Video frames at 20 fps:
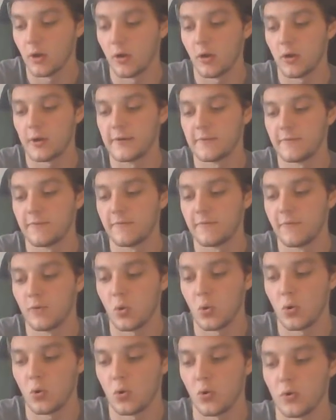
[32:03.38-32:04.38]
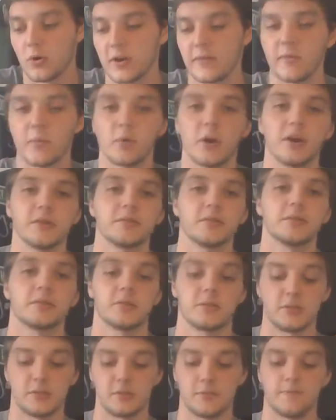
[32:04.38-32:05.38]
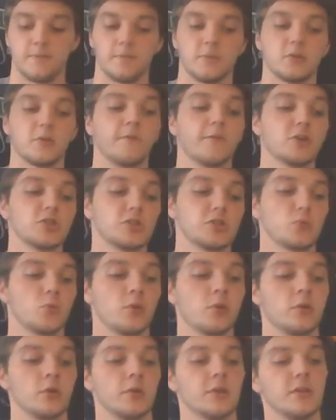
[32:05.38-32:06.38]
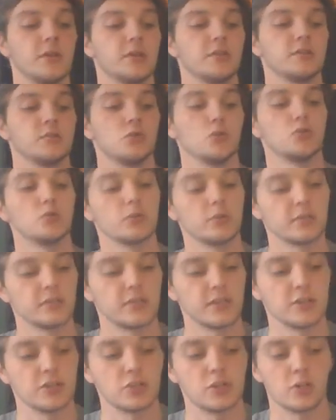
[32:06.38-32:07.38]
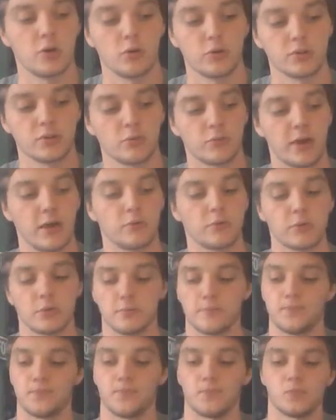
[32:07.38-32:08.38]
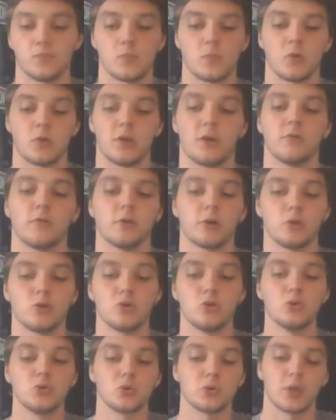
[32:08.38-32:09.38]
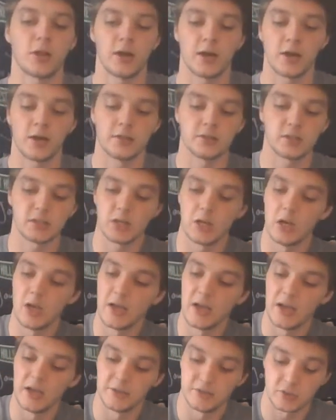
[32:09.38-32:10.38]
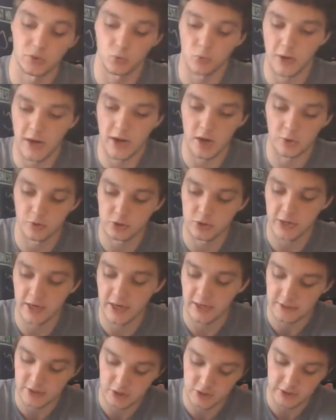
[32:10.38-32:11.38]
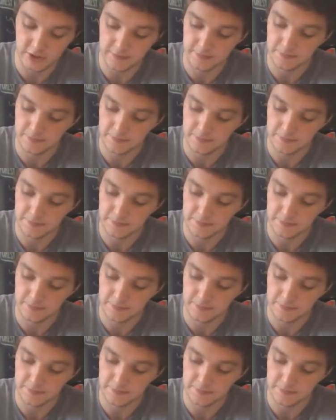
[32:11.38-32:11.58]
4 different processes. So first one is neutralization or surround. Okay, they're going to neutralize and surround your antigen.